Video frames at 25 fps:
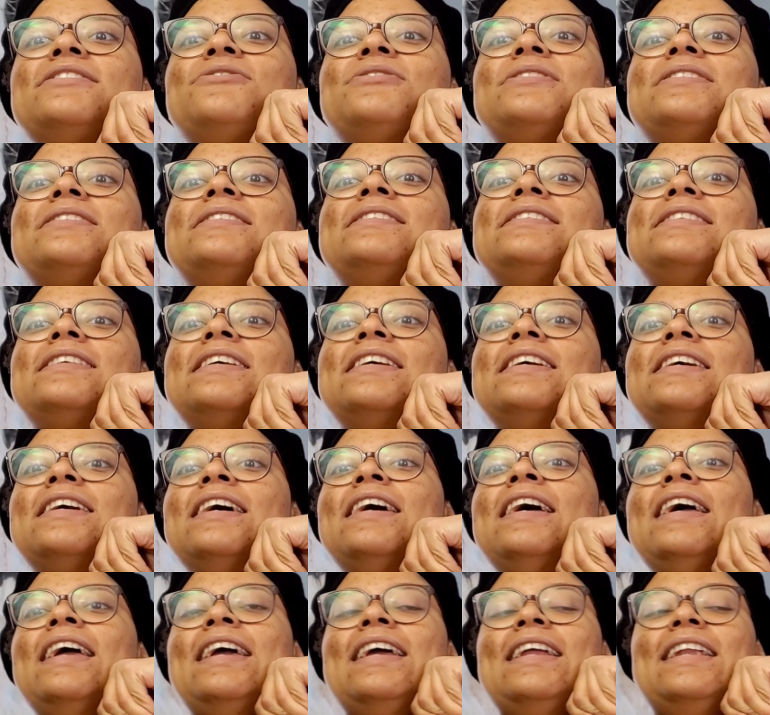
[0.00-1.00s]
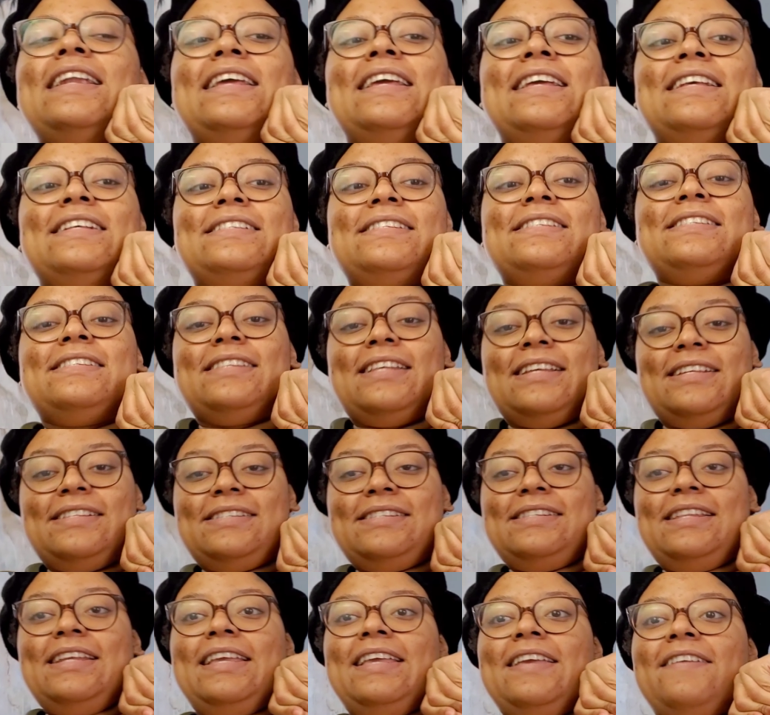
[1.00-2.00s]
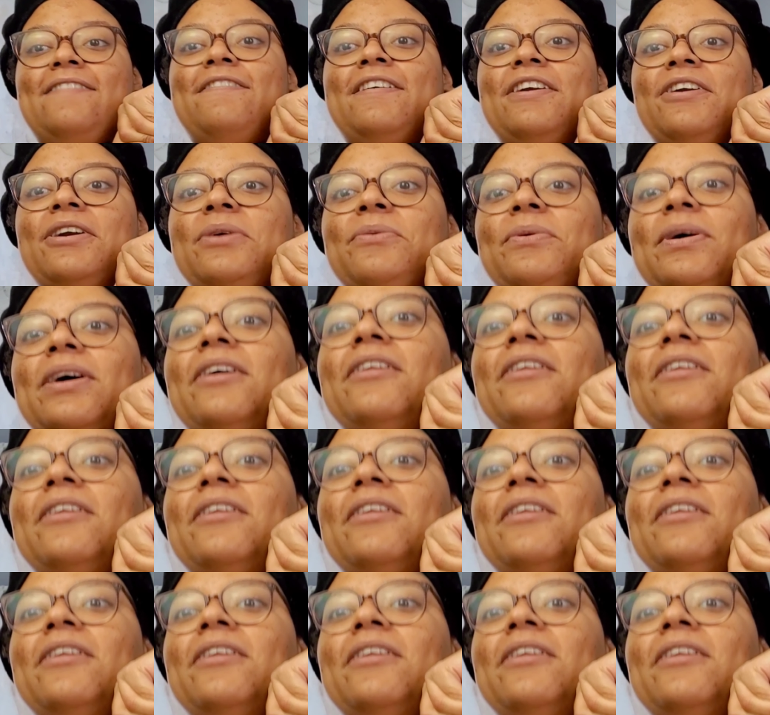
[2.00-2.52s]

As you can see, it is sticking very